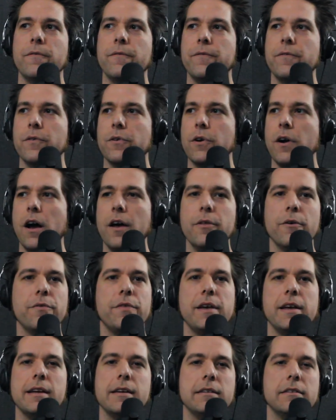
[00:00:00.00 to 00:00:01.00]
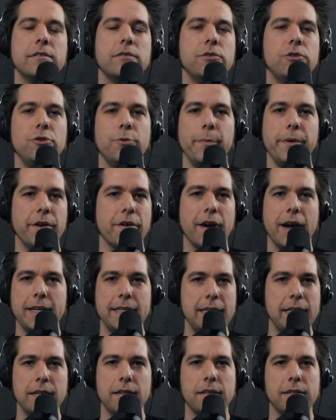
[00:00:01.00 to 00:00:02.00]
for other things, shoot me your
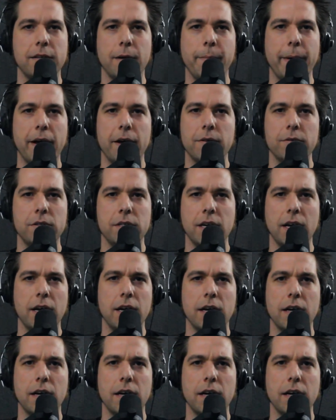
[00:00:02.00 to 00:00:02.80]
ideas about